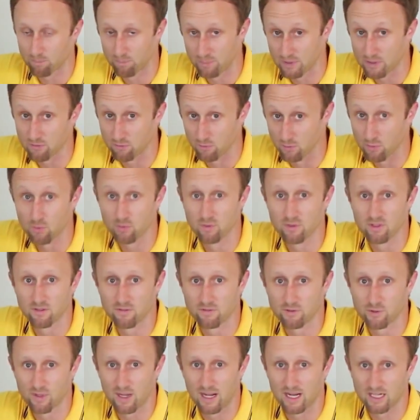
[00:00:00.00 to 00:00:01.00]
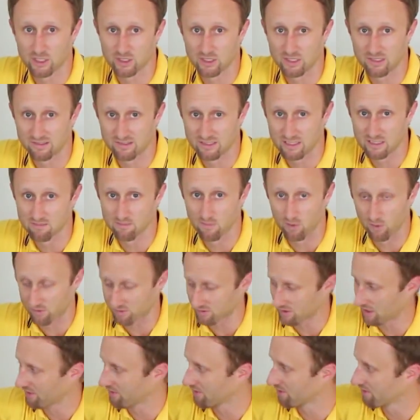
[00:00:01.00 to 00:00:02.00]
be ruined if you actually steam
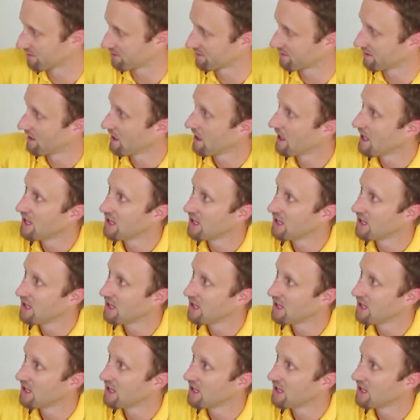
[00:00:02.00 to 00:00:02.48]
most leathers.